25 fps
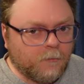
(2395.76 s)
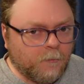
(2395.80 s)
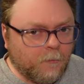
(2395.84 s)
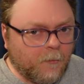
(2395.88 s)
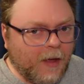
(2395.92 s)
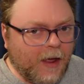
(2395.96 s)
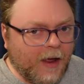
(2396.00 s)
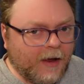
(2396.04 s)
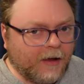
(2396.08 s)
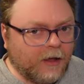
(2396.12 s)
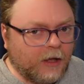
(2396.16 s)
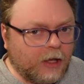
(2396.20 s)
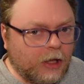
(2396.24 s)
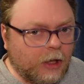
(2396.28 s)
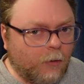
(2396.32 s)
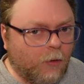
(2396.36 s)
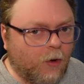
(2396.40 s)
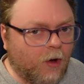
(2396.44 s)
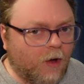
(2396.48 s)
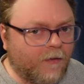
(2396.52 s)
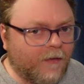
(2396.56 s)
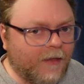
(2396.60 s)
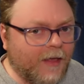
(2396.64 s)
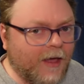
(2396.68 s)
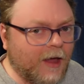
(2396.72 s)
backing you
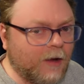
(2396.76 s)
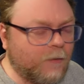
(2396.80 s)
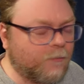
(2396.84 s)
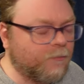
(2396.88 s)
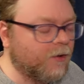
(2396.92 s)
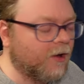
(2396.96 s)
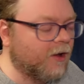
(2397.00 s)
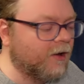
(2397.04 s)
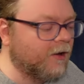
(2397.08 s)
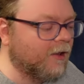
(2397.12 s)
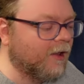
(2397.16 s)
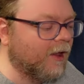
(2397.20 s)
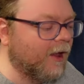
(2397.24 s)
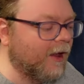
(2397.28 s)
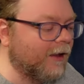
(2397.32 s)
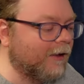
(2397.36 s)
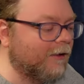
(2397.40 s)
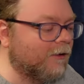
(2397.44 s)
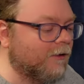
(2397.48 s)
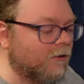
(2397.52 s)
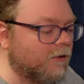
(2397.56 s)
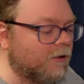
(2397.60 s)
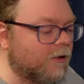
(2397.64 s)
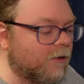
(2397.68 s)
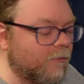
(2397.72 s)
on that. But,
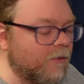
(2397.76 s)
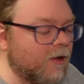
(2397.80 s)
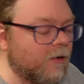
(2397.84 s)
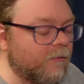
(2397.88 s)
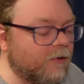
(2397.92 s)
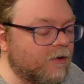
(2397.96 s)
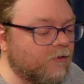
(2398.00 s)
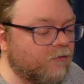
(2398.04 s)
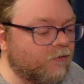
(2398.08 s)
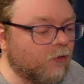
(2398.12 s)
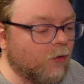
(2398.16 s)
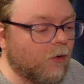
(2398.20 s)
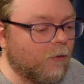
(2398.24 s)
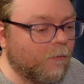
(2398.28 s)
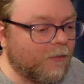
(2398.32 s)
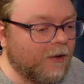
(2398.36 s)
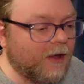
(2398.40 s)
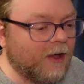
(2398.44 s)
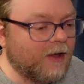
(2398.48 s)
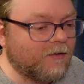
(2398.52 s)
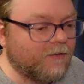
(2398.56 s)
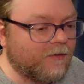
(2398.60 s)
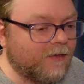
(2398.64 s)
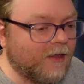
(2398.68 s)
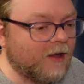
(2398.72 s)
like, commitment to a
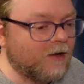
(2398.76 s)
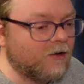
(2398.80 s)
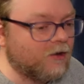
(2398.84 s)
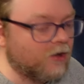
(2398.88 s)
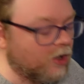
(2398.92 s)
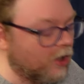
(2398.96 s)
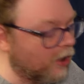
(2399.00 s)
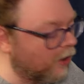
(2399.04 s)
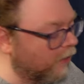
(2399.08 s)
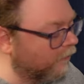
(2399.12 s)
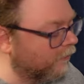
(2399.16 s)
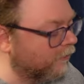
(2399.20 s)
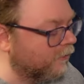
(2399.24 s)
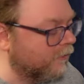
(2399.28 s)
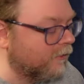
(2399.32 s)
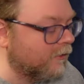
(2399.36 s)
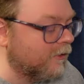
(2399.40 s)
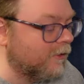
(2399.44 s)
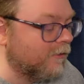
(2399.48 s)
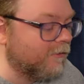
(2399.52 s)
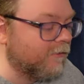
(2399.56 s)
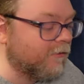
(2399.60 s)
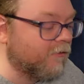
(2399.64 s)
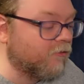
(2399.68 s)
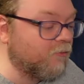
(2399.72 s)
bit that, you know,
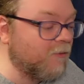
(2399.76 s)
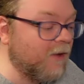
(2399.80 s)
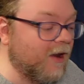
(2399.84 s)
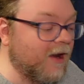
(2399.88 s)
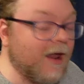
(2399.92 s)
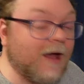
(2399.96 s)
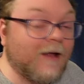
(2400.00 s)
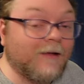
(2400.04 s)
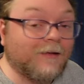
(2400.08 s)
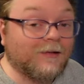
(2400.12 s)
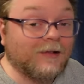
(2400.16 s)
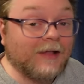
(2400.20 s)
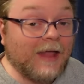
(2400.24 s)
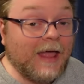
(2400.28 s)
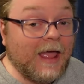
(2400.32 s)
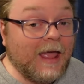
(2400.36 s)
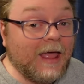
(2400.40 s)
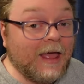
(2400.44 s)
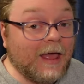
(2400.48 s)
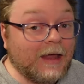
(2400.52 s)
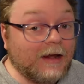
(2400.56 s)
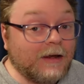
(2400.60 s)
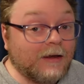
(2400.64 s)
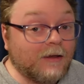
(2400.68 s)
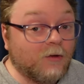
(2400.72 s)
this may not
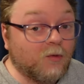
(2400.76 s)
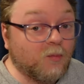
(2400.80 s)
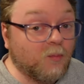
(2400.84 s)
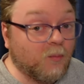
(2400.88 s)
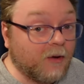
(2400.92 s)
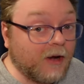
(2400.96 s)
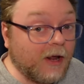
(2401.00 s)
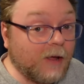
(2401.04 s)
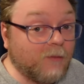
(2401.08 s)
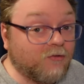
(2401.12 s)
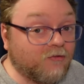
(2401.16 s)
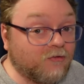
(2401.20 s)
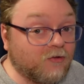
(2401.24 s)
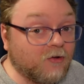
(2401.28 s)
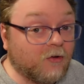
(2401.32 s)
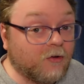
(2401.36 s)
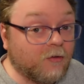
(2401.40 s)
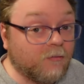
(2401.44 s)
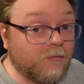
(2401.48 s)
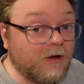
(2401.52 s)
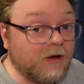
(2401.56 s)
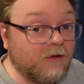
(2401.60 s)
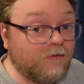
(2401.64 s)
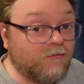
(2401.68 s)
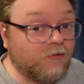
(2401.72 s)
land, but I'm still
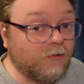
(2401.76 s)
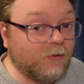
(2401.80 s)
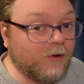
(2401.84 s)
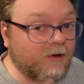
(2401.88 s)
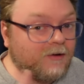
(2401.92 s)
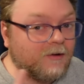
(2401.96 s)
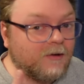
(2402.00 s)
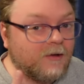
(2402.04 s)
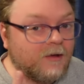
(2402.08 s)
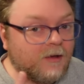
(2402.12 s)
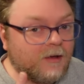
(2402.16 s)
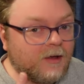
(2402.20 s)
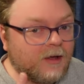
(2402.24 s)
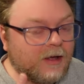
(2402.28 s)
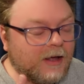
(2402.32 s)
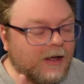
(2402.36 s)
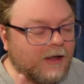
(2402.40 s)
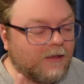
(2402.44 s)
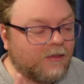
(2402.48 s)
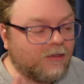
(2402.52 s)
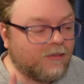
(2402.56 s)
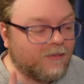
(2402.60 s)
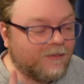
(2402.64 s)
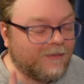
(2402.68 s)
committed to it, it's